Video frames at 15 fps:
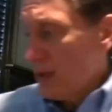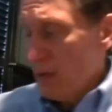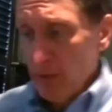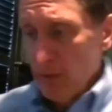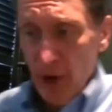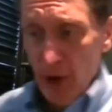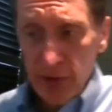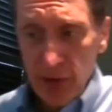
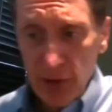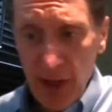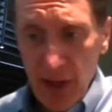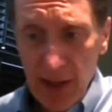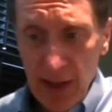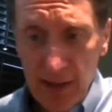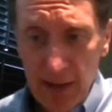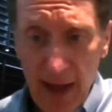We've also
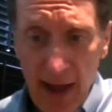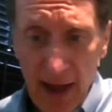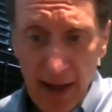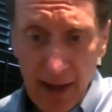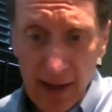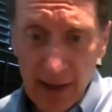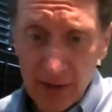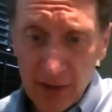taken that
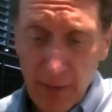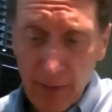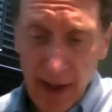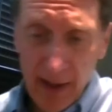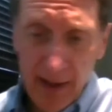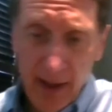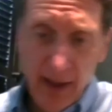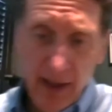and
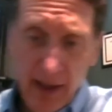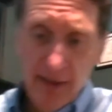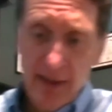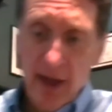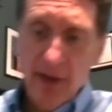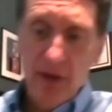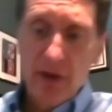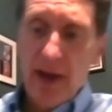expanded into
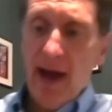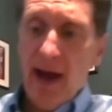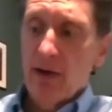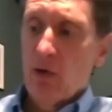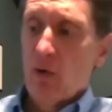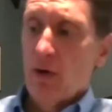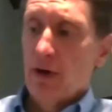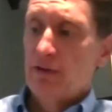other
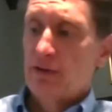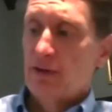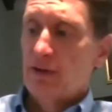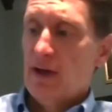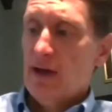categories.